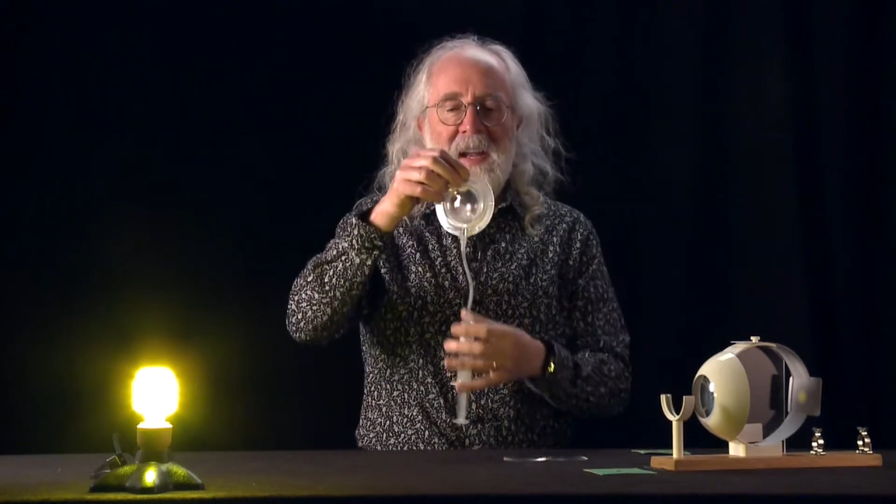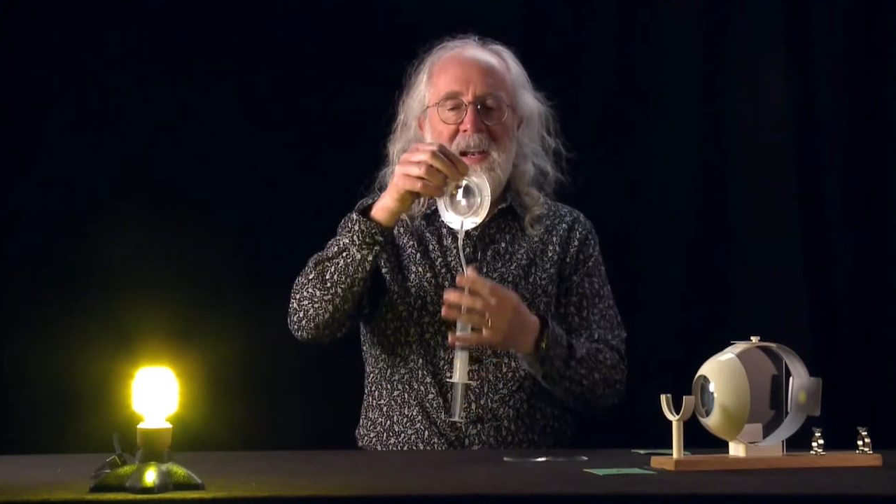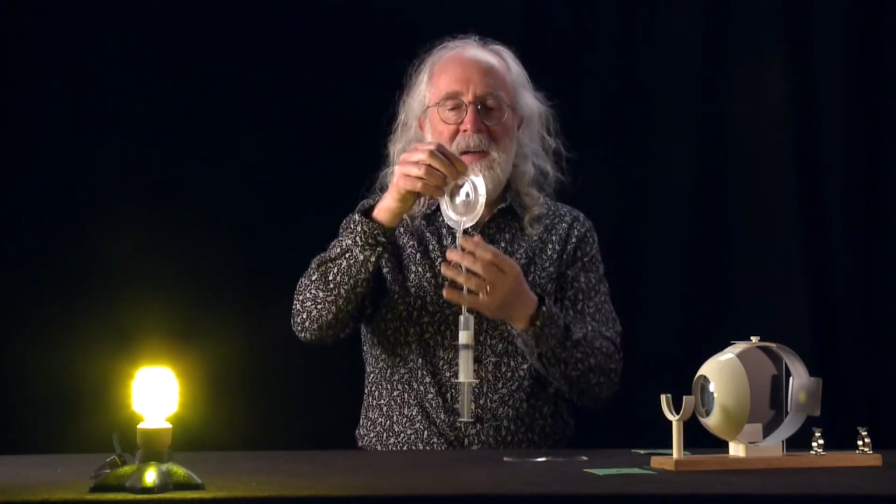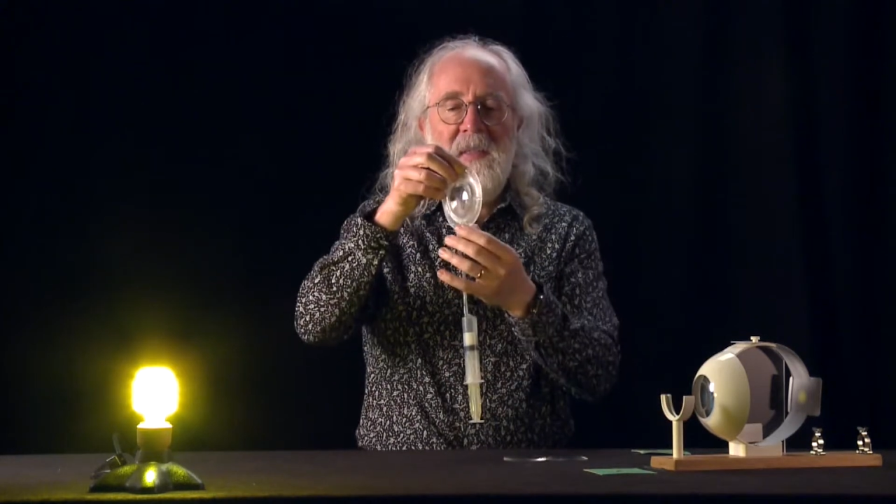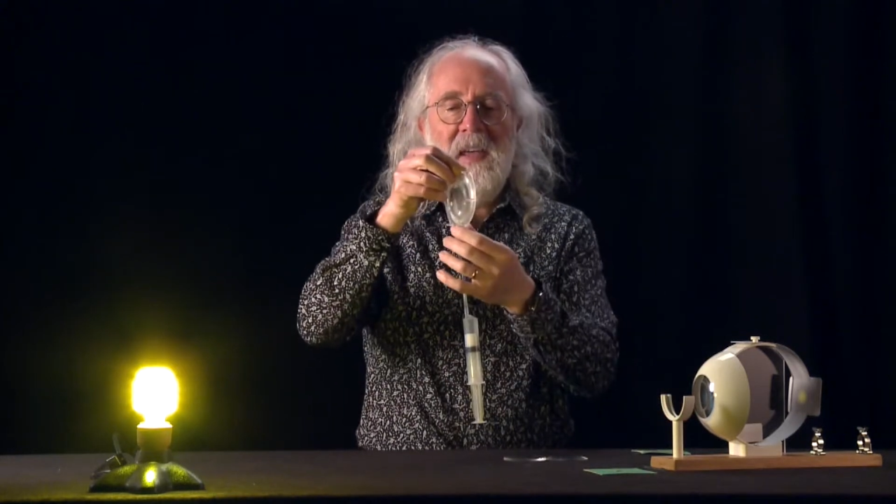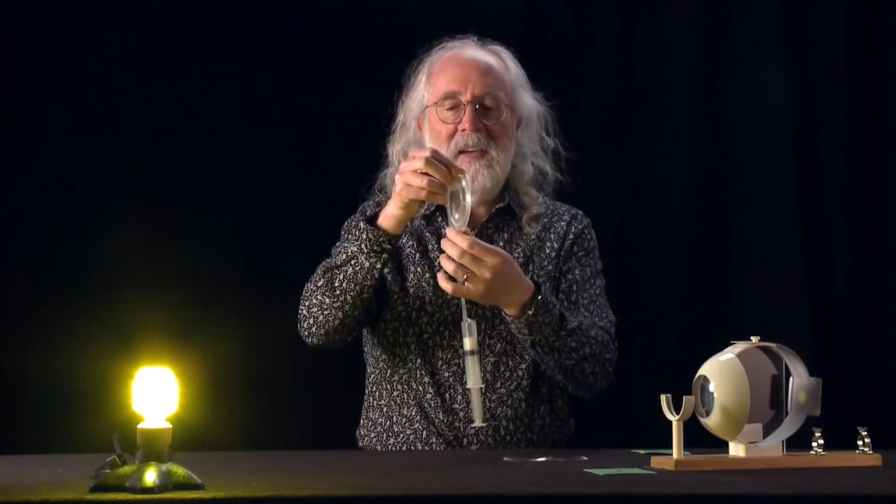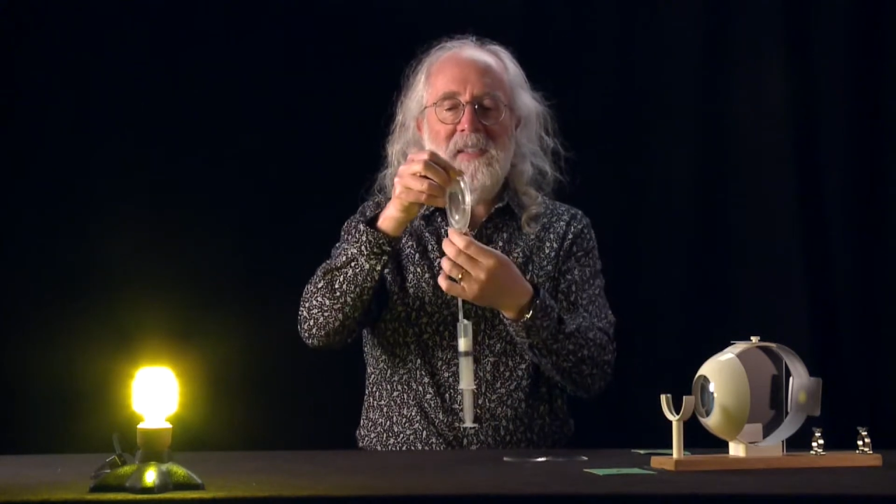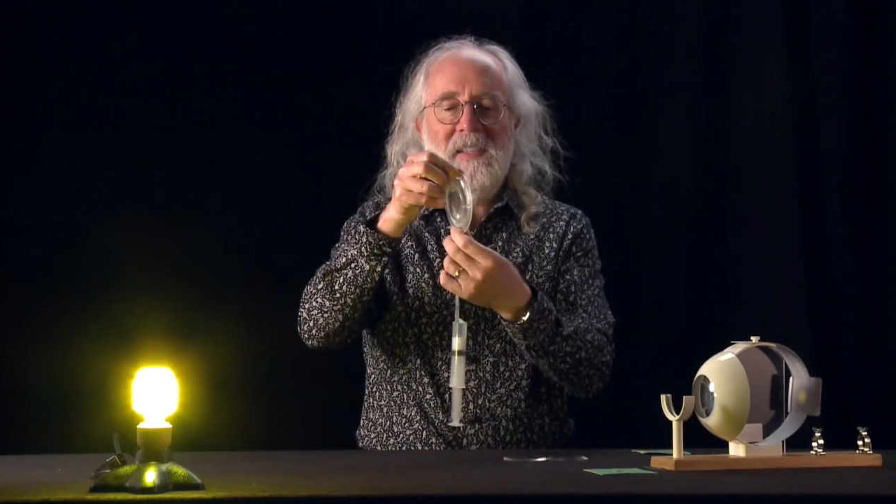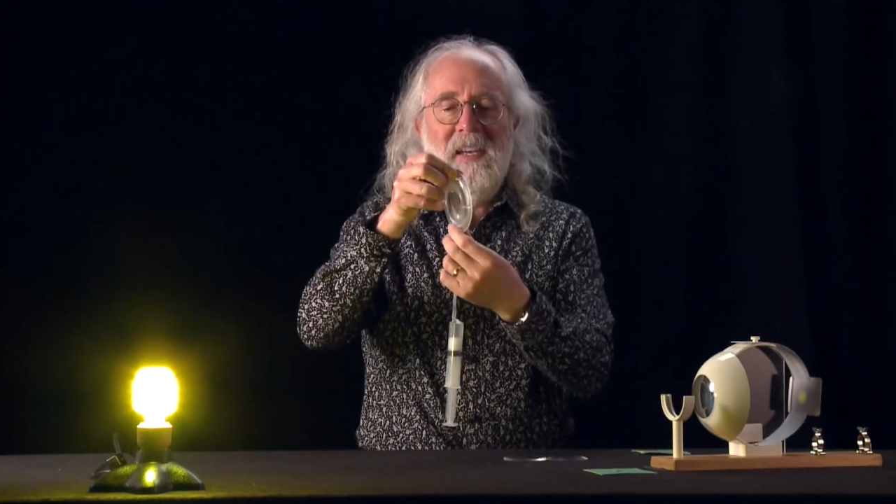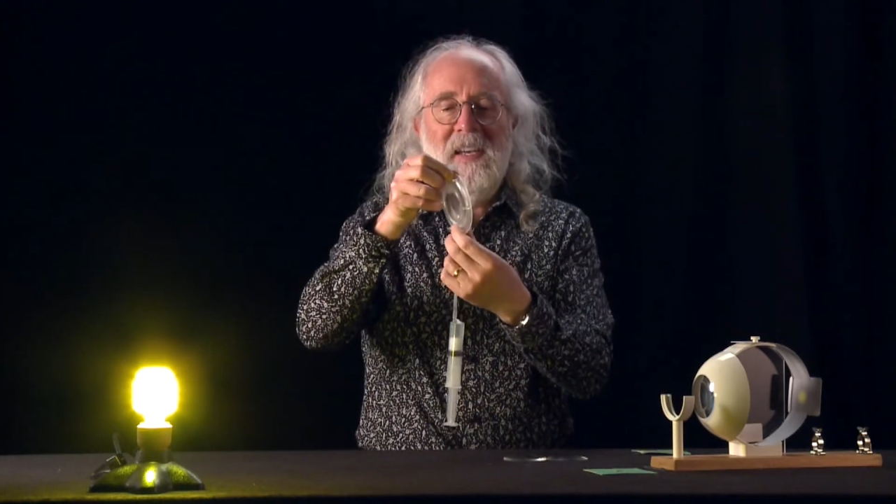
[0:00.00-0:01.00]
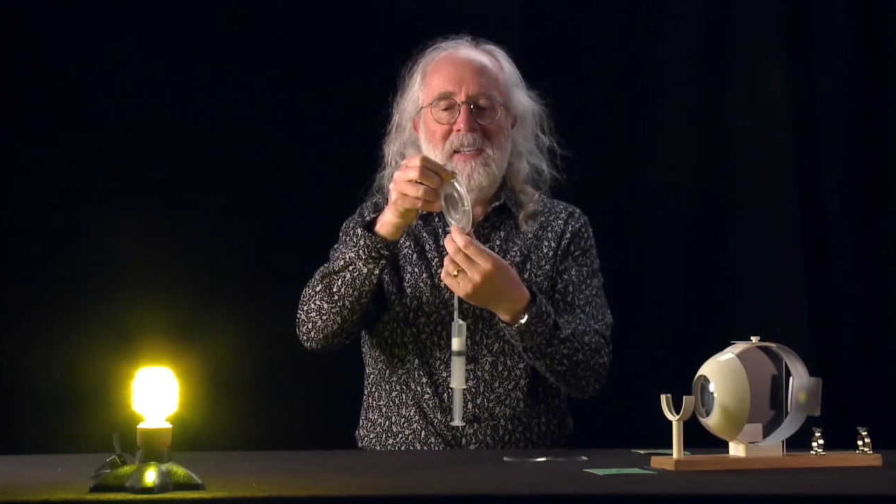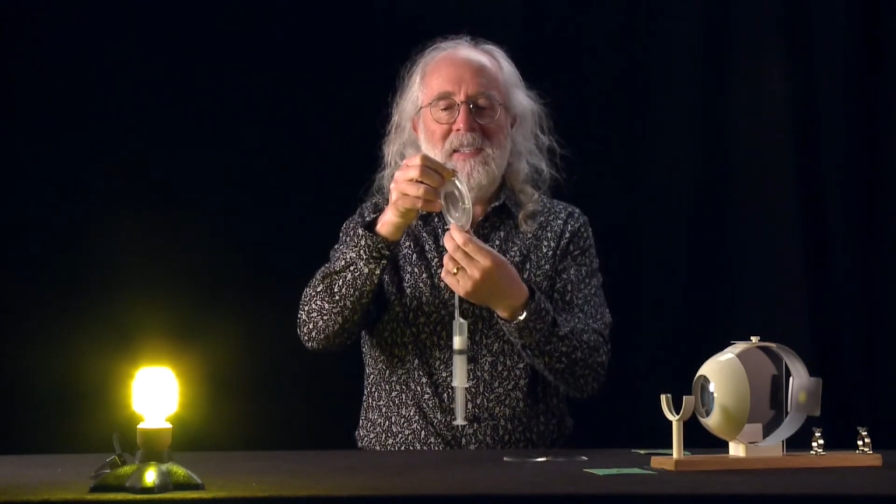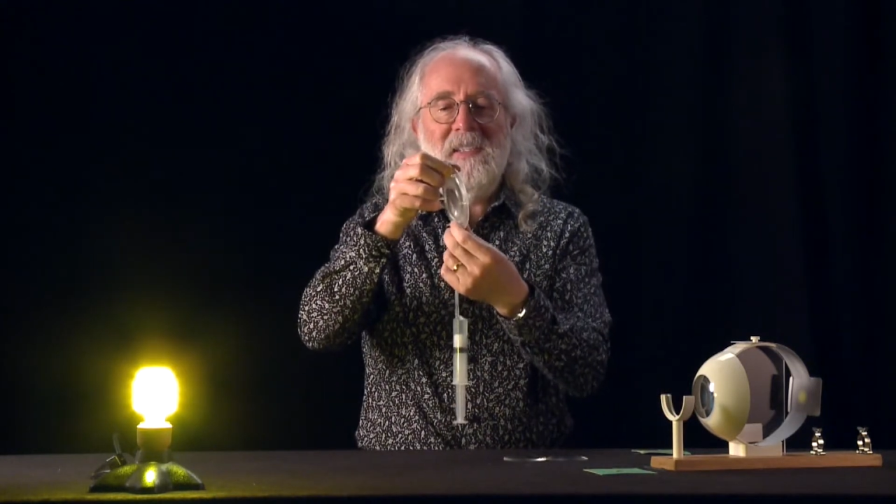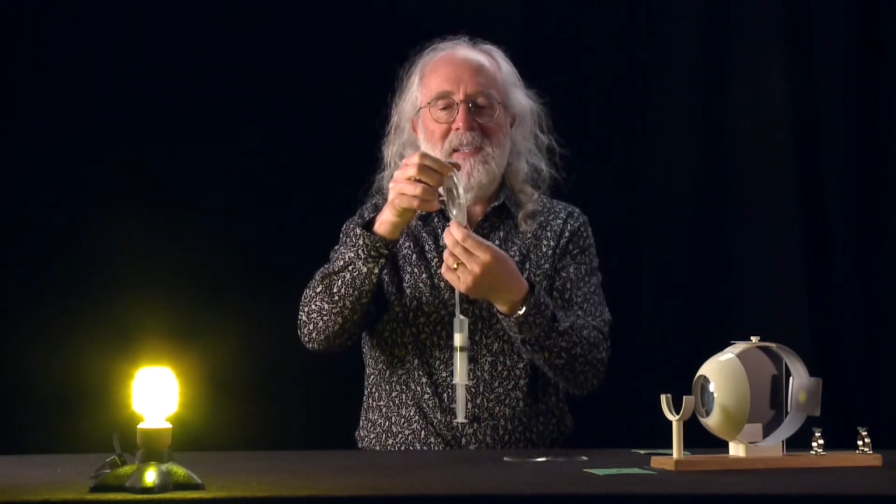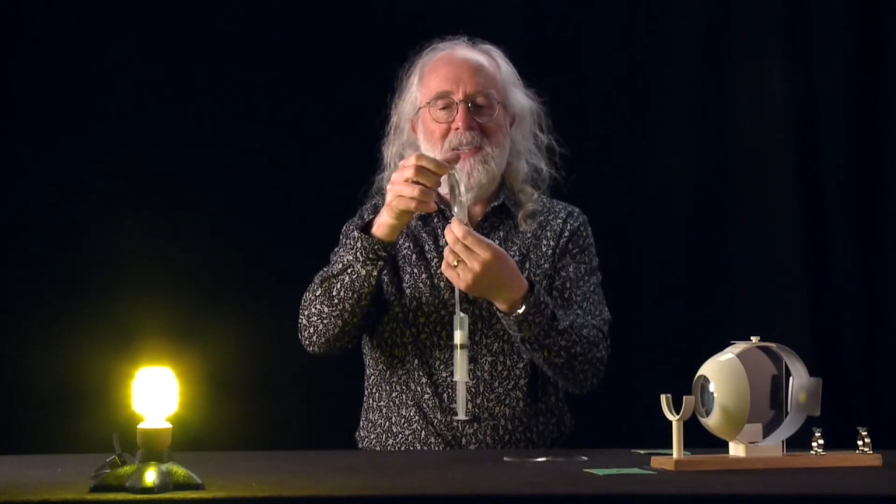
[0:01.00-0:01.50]
Now this is
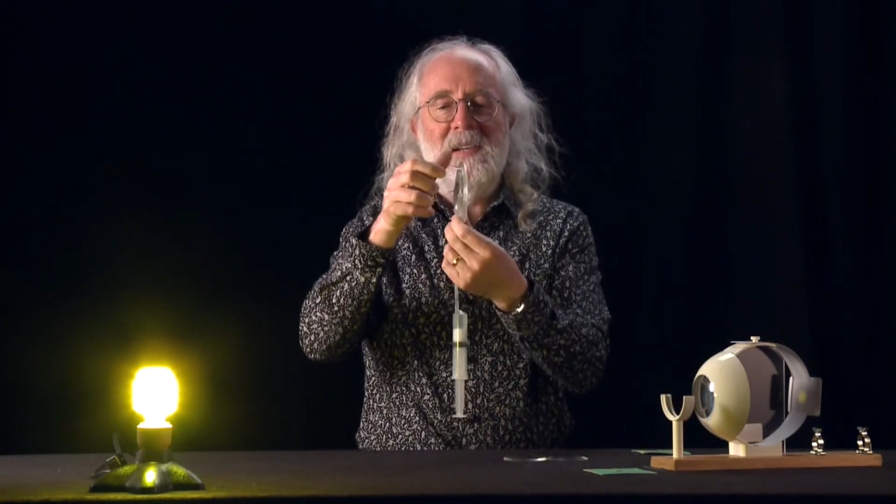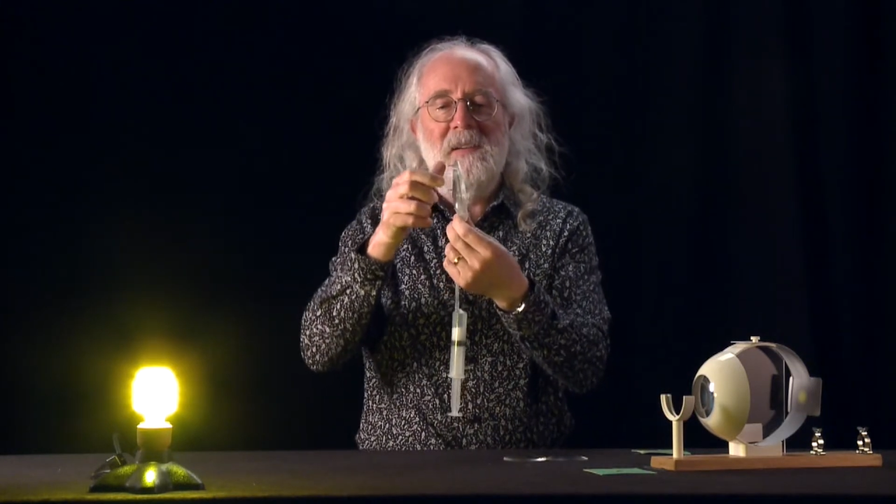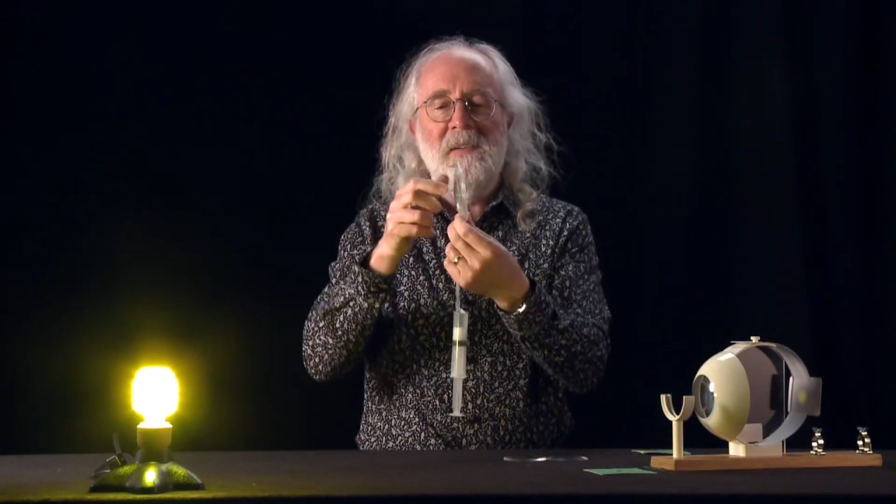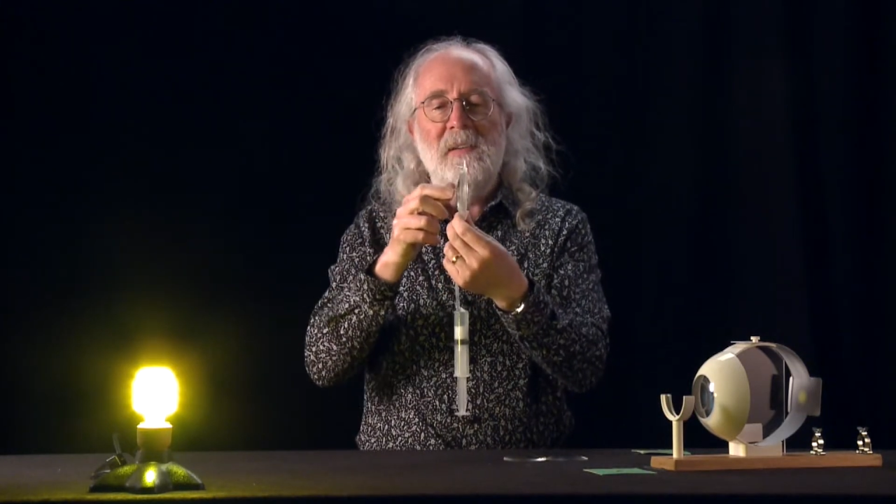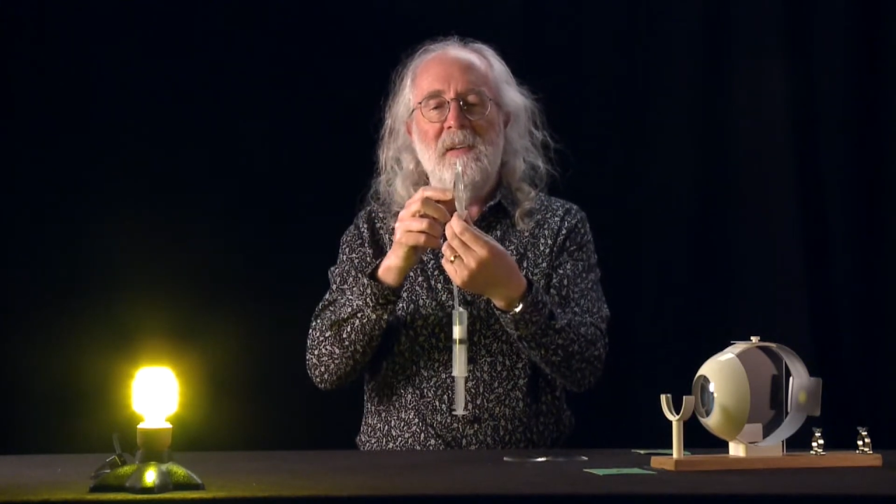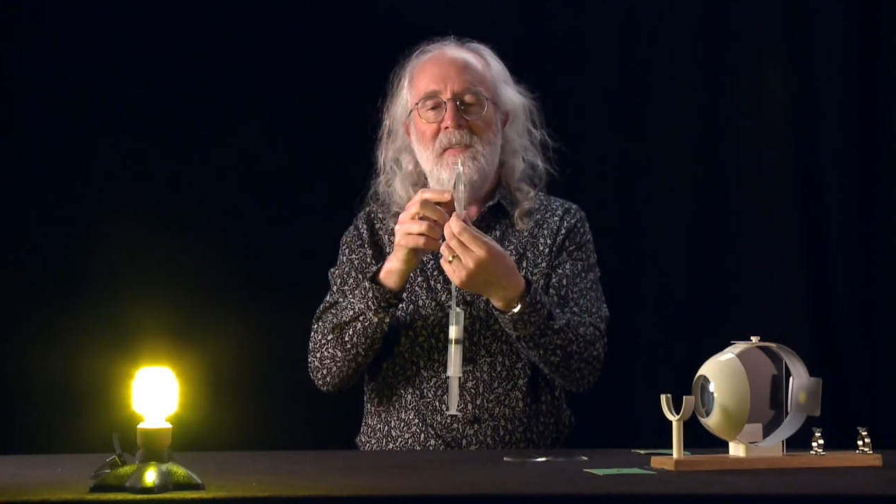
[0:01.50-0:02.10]
just a little